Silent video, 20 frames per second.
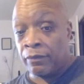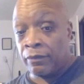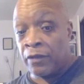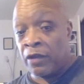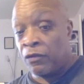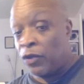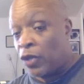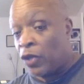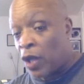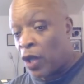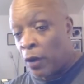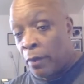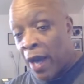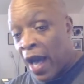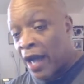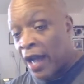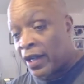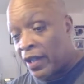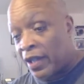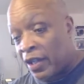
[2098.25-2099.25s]
If you go
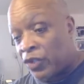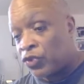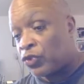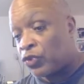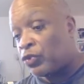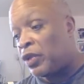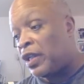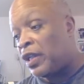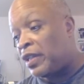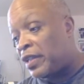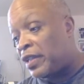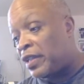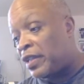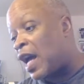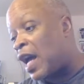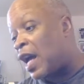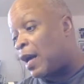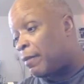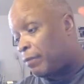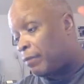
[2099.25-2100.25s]
back to history and
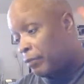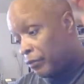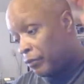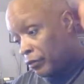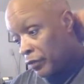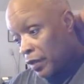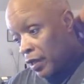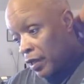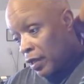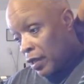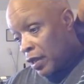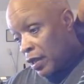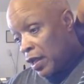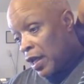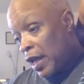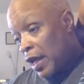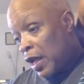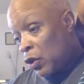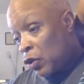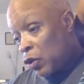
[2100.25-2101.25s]
time
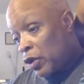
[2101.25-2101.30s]
and look